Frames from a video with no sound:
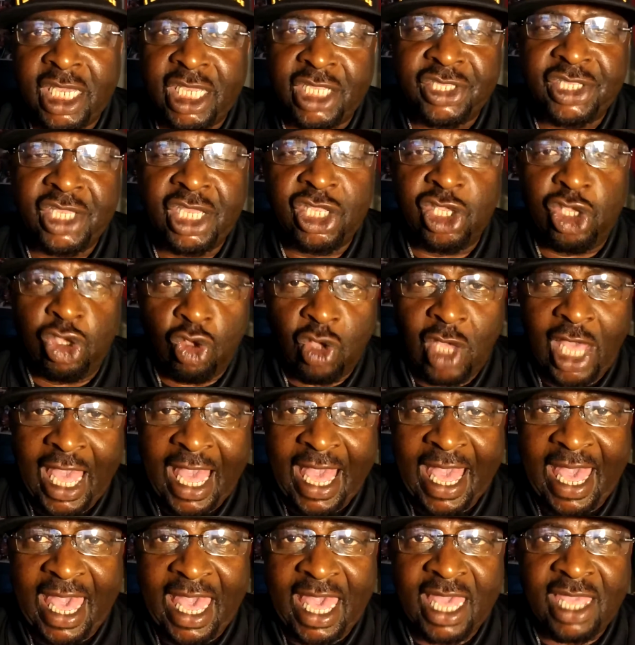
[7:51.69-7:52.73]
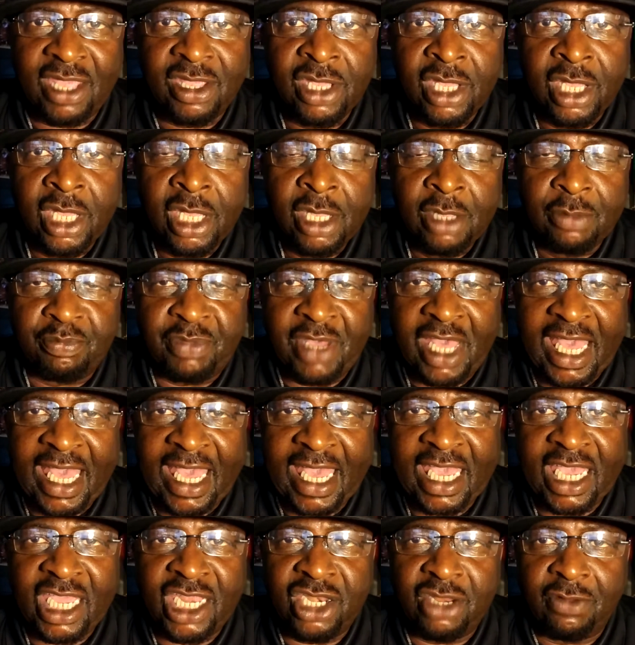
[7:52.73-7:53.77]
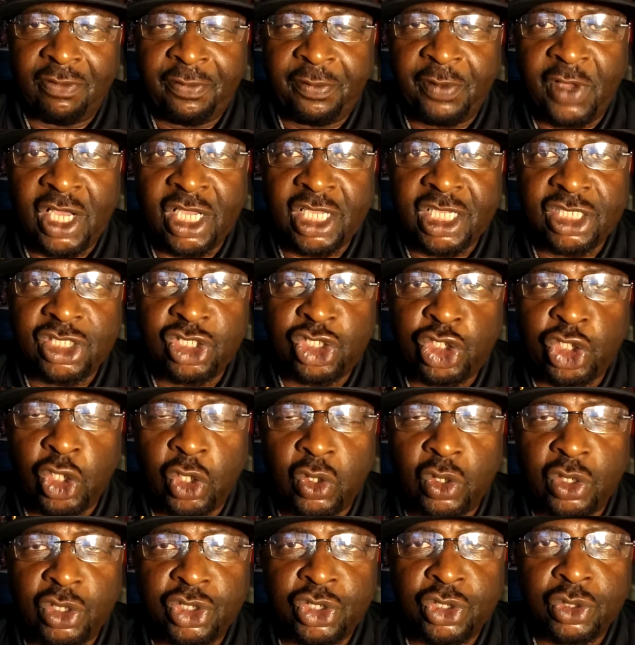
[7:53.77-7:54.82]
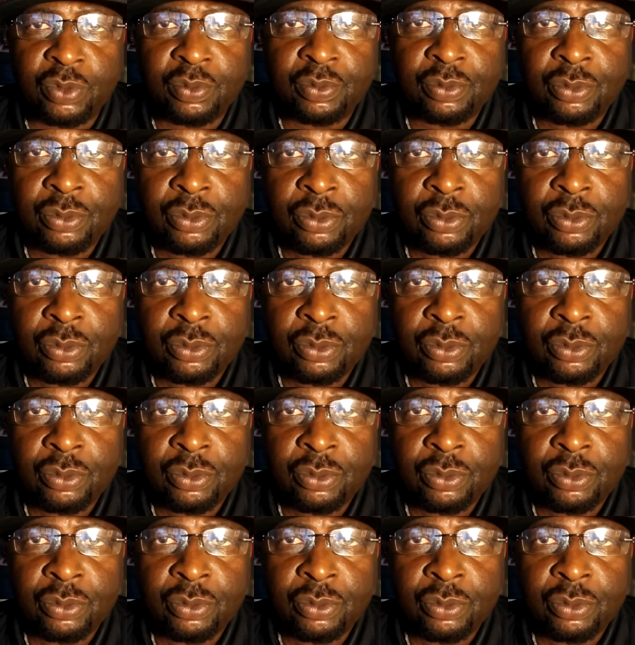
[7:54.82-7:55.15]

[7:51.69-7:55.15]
and then you'll hide behind the fucking church